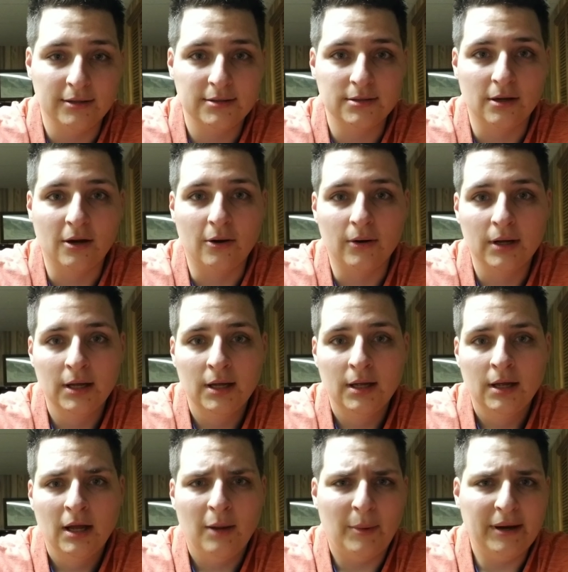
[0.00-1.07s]
So,
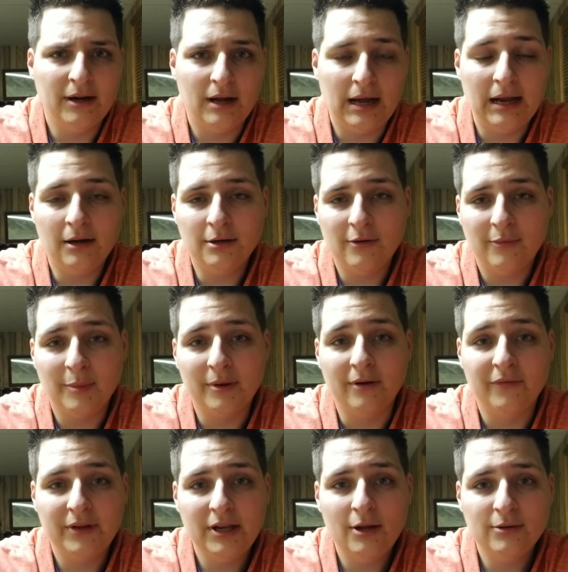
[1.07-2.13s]
I don't know if I'm going
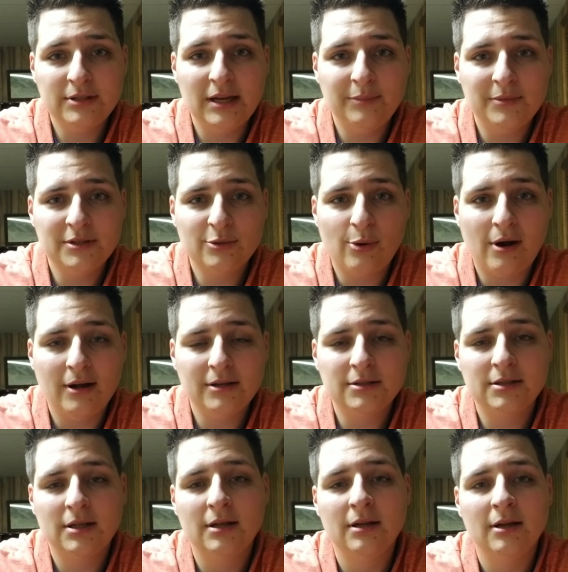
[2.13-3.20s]
to videotape the
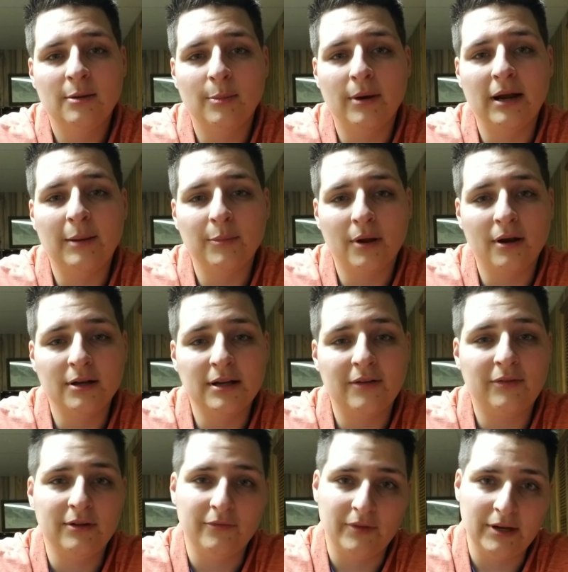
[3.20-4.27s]
squats, but I'm going to
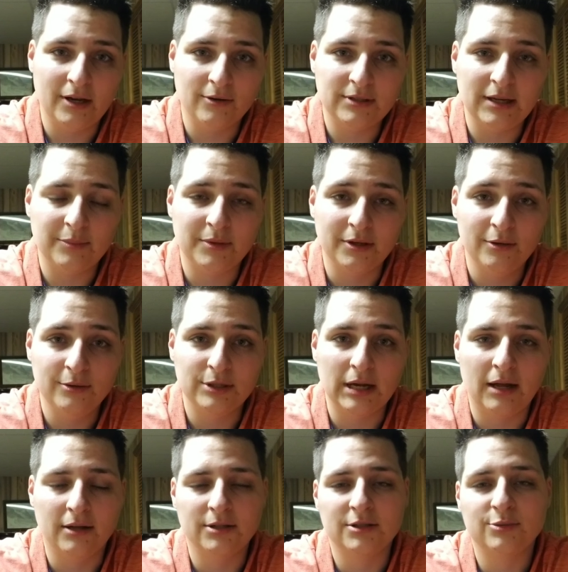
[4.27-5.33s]
definitely videotape the new
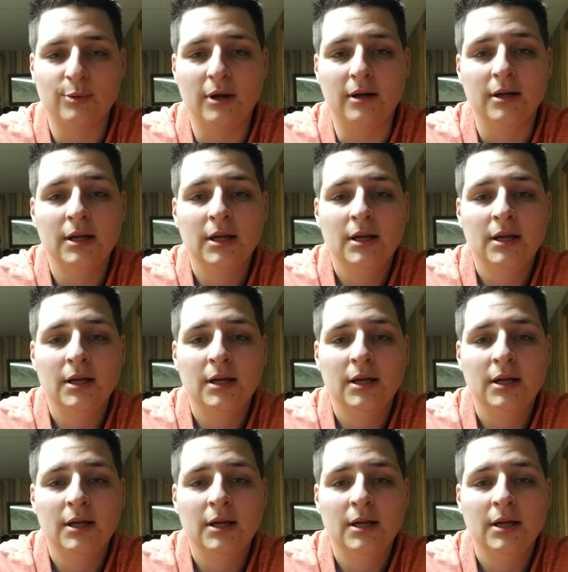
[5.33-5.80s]
challenge as well.